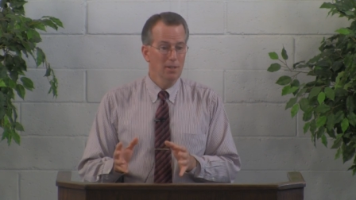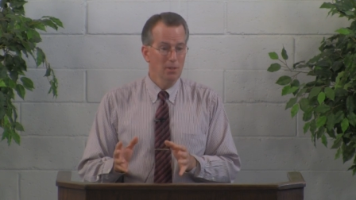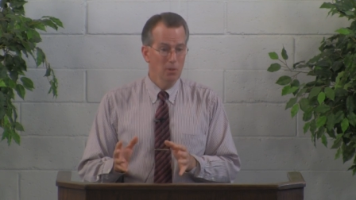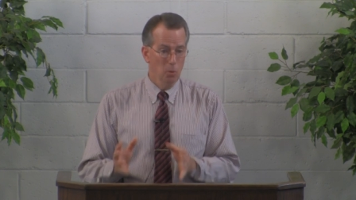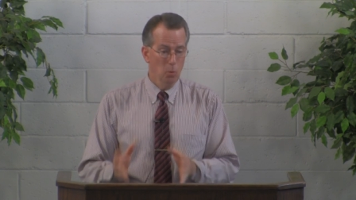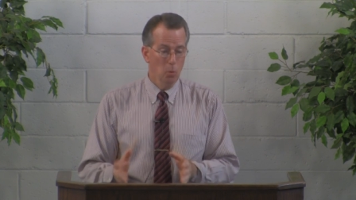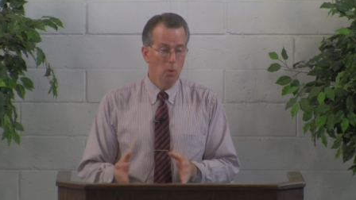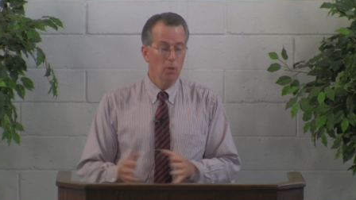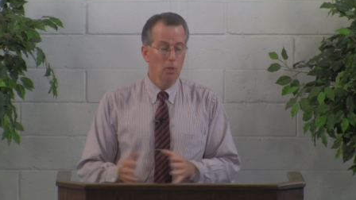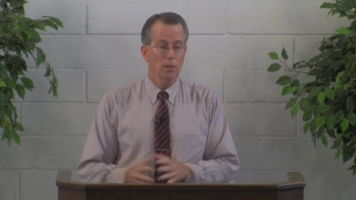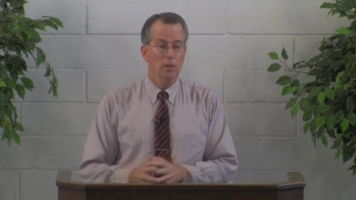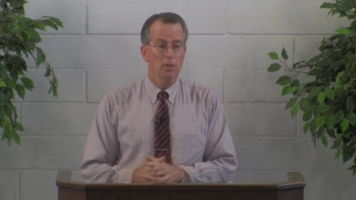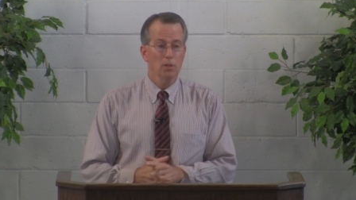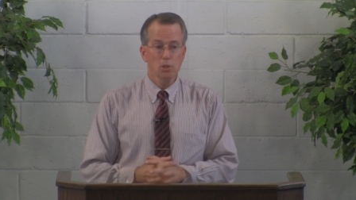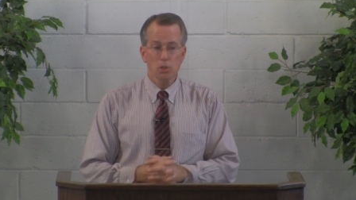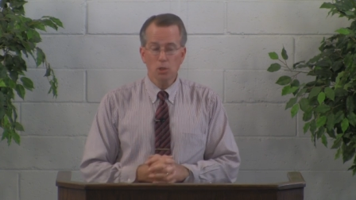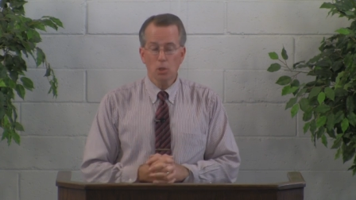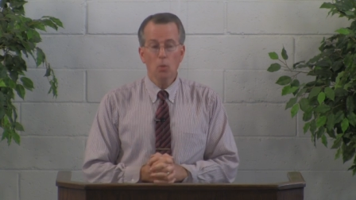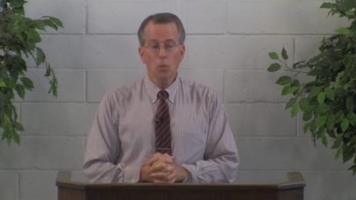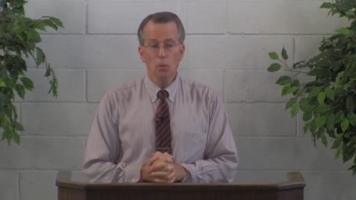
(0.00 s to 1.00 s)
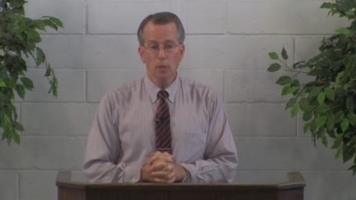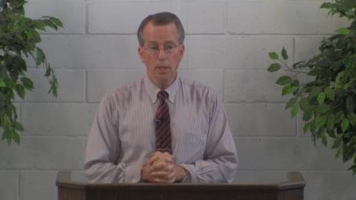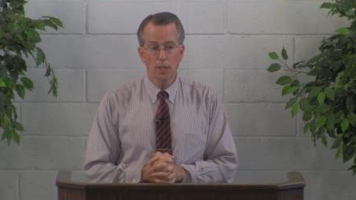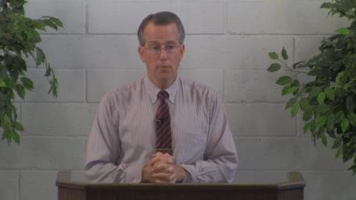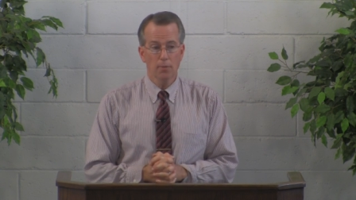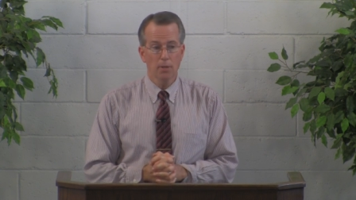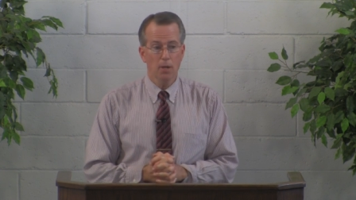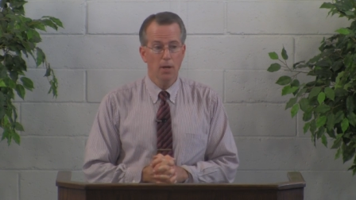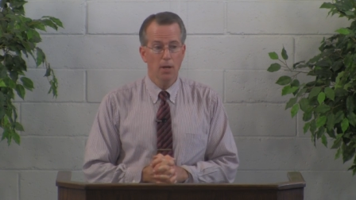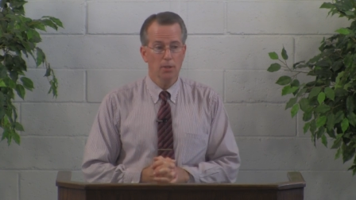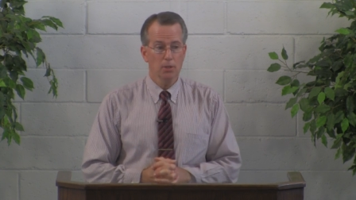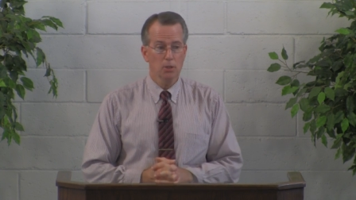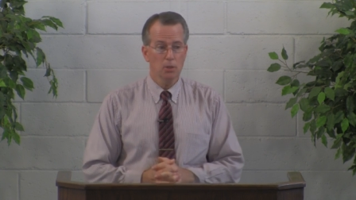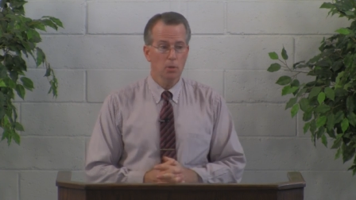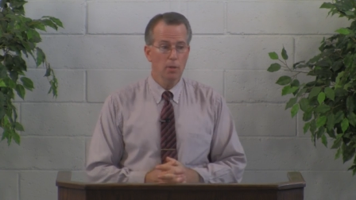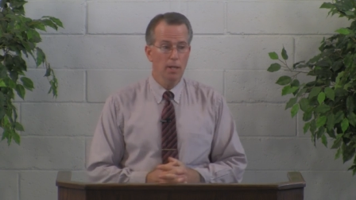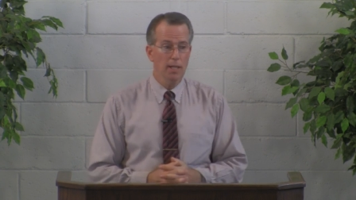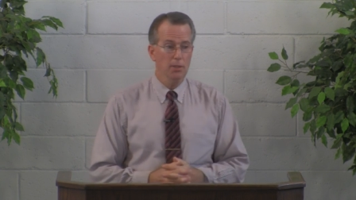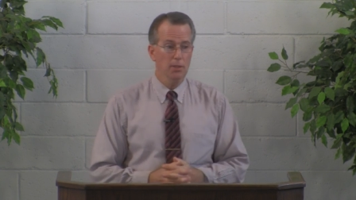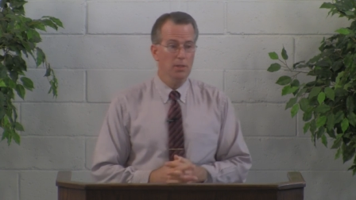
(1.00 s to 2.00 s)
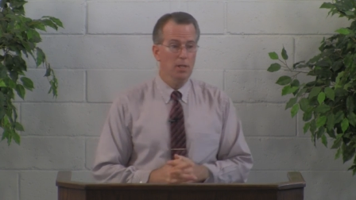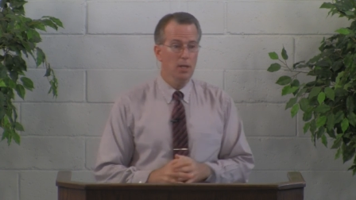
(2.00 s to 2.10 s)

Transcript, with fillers: the work solely of God's grace.